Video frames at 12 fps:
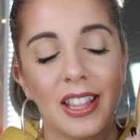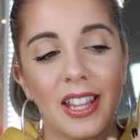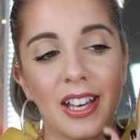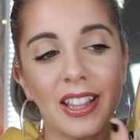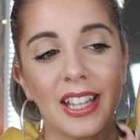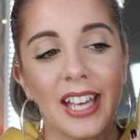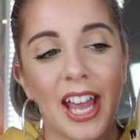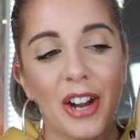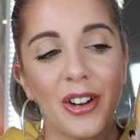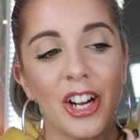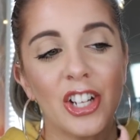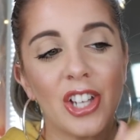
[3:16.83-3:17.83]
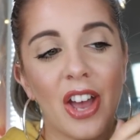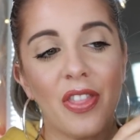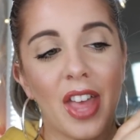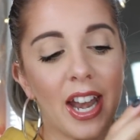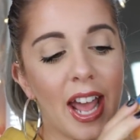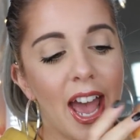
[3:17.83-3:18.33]
the, the carriage
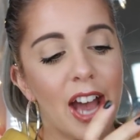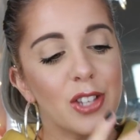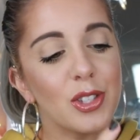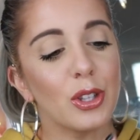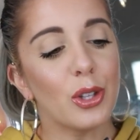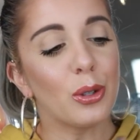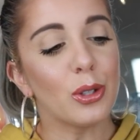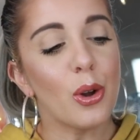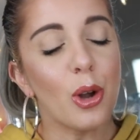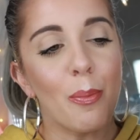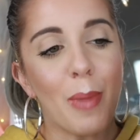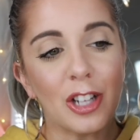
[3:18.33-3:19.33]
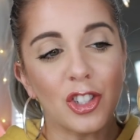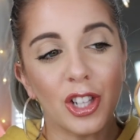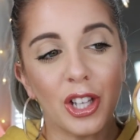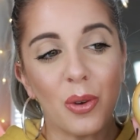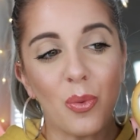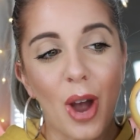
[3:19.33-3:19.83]
and then it has a little logo
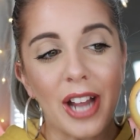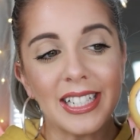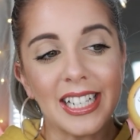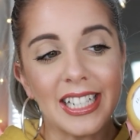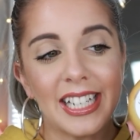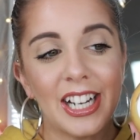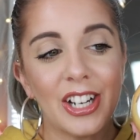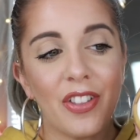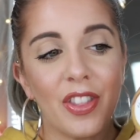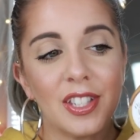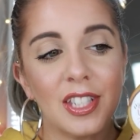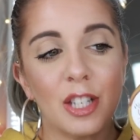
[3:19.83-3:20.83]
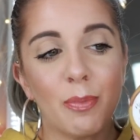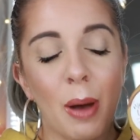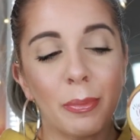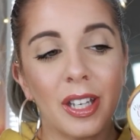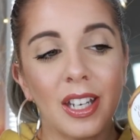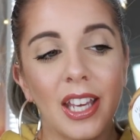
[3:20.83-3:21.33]
magically unwined on here and this is the
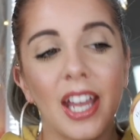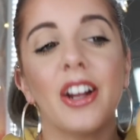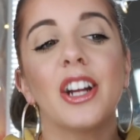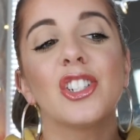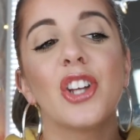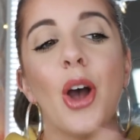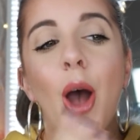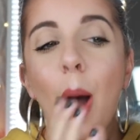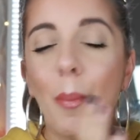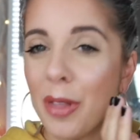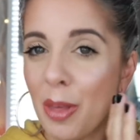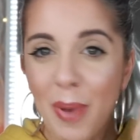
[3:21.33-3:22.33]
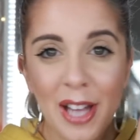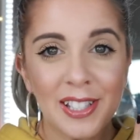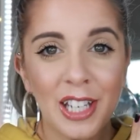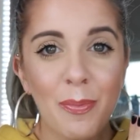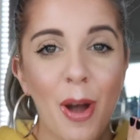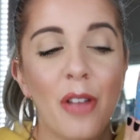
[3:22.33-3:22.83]
pumpkin carriage. But the best
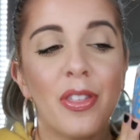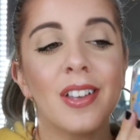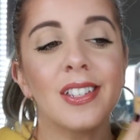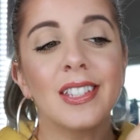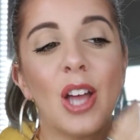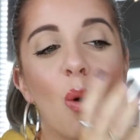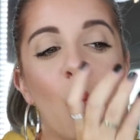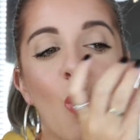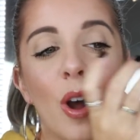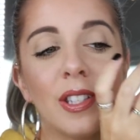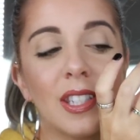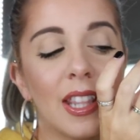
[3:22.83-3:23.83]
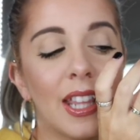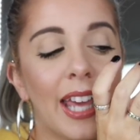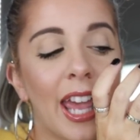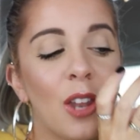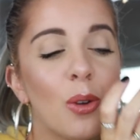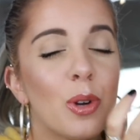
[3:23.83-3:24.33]
thing about this is that once the
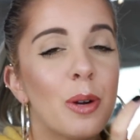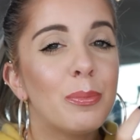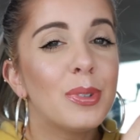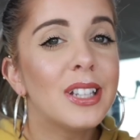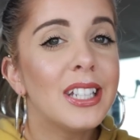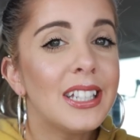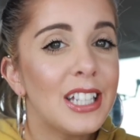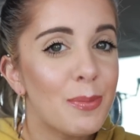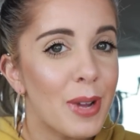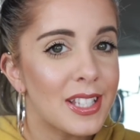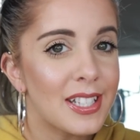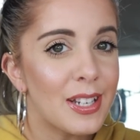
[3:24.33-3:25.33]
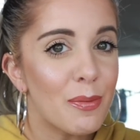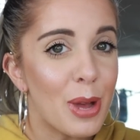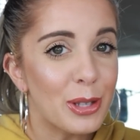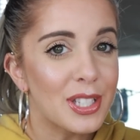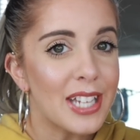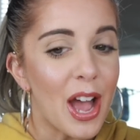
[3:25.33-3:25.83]
candle completely melts,
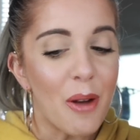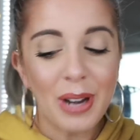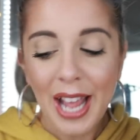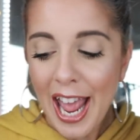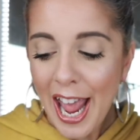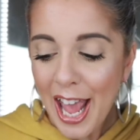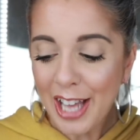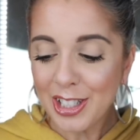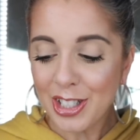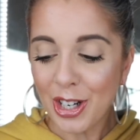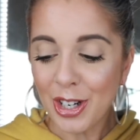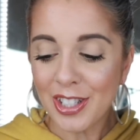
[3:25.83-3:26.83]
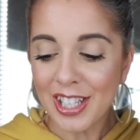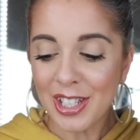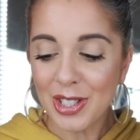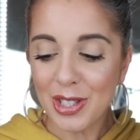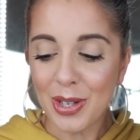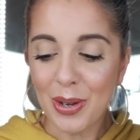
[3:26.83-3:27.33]
melts down, it turns
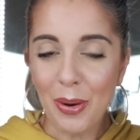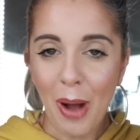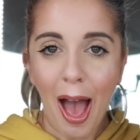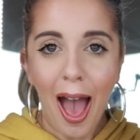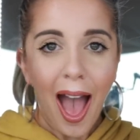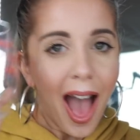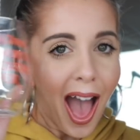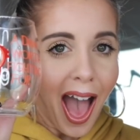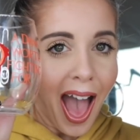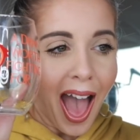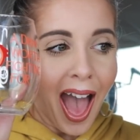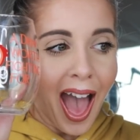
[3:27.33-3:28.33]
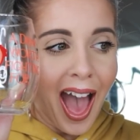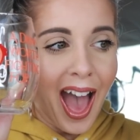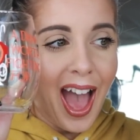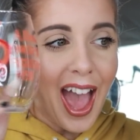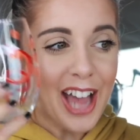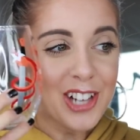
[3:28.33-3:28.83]
into
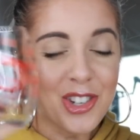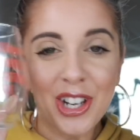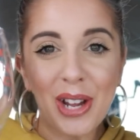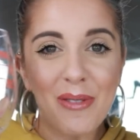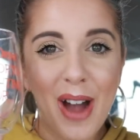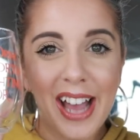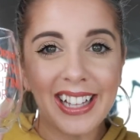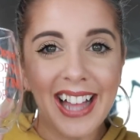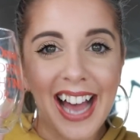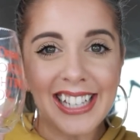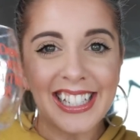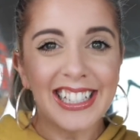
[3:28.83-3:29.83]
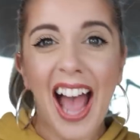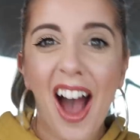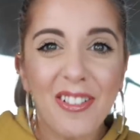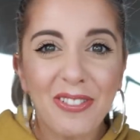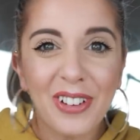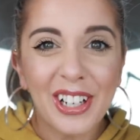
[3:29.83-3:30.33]
ah, a drinking wine glass.
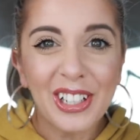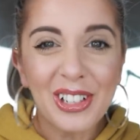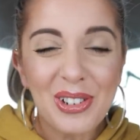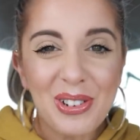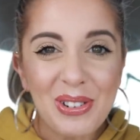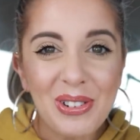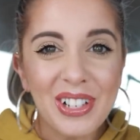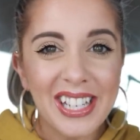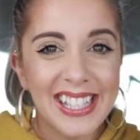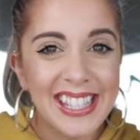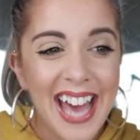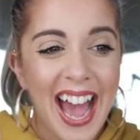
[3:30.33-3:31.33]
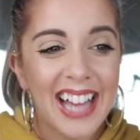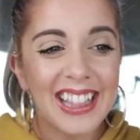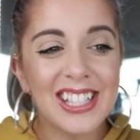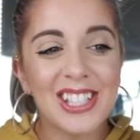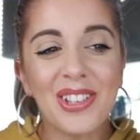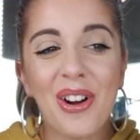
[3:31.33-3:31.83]
How freaking cool is that?
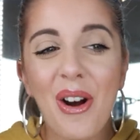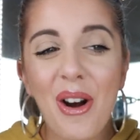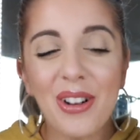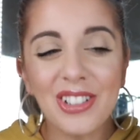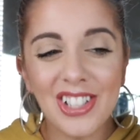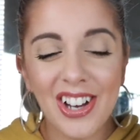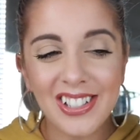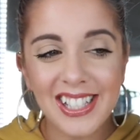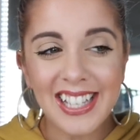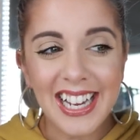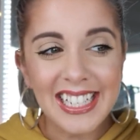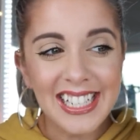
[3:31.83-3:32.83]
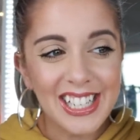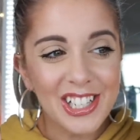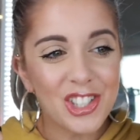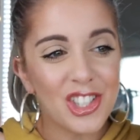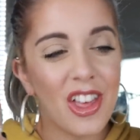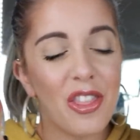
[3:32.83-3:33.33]
This is all Chelsea's
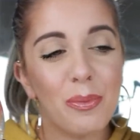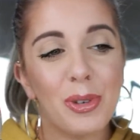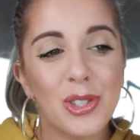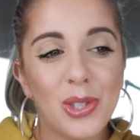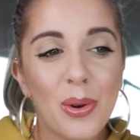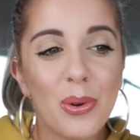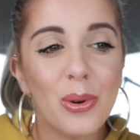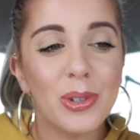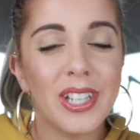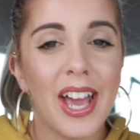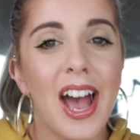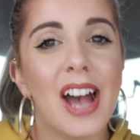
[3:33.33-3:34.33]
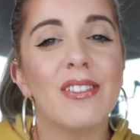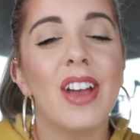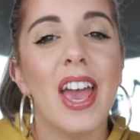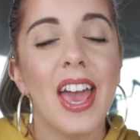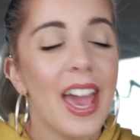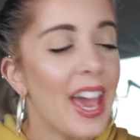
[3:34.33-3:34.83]
idea. She thought that'd be so cool to have
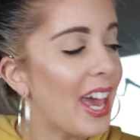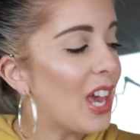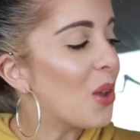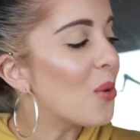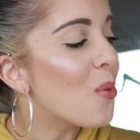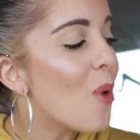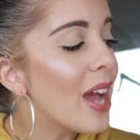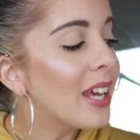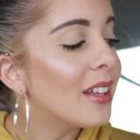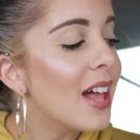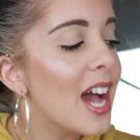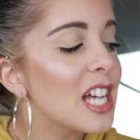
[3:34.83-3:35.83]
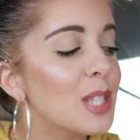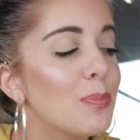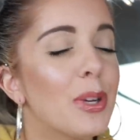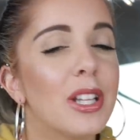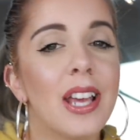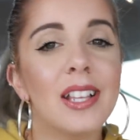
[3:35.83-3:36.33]
a wine glass,
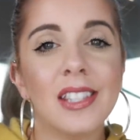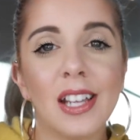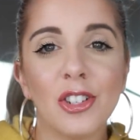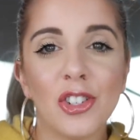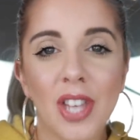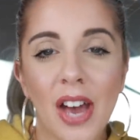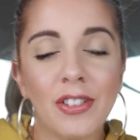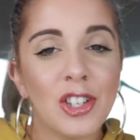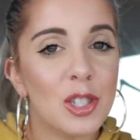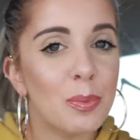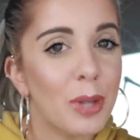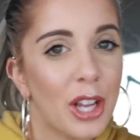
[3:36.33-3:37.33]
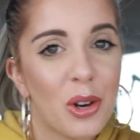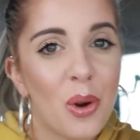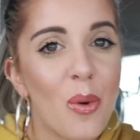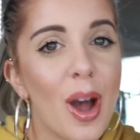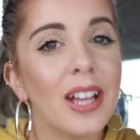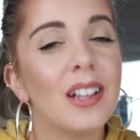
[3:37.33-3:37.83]
but instead of just having just a plain
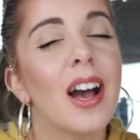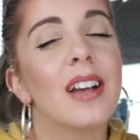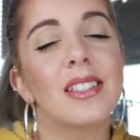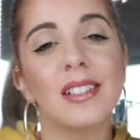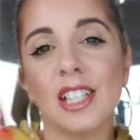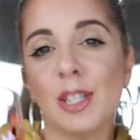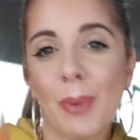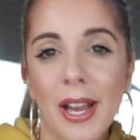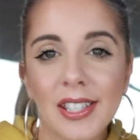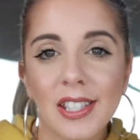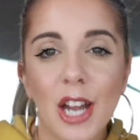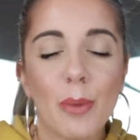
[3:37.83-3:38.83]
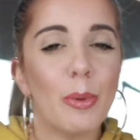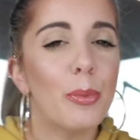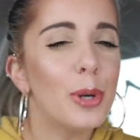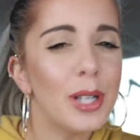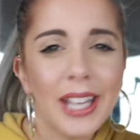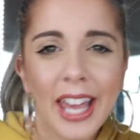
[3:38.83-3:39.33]
old wine glass, to spice it up,
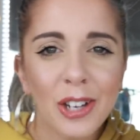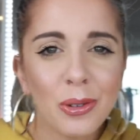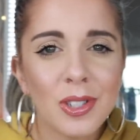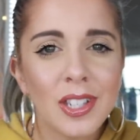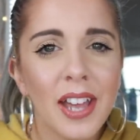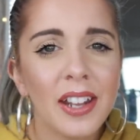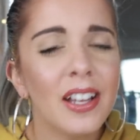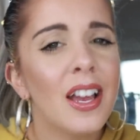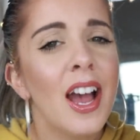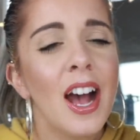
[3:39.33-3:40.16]
put a candle inside it,